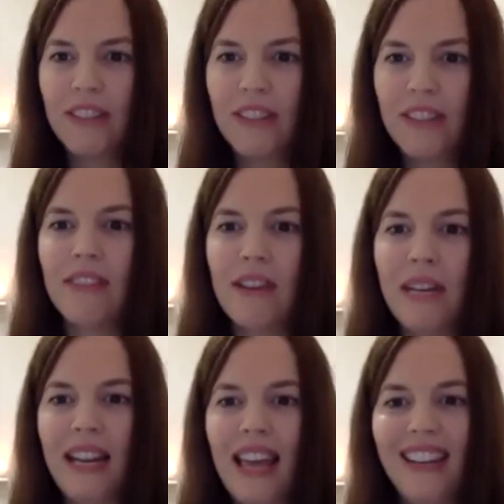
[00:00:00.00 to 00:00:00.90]
my
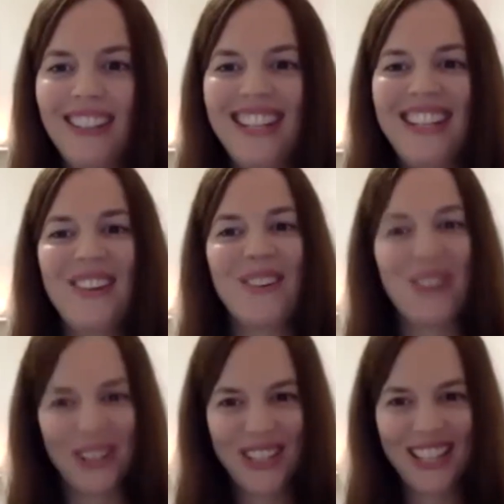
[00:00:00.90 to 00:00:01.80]
feminine energy
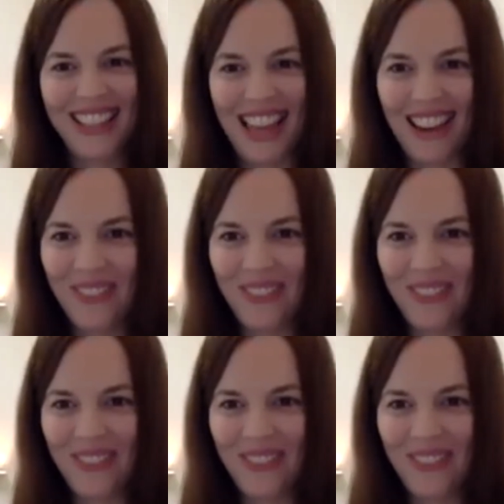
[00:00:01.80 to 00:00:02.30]
quashed there.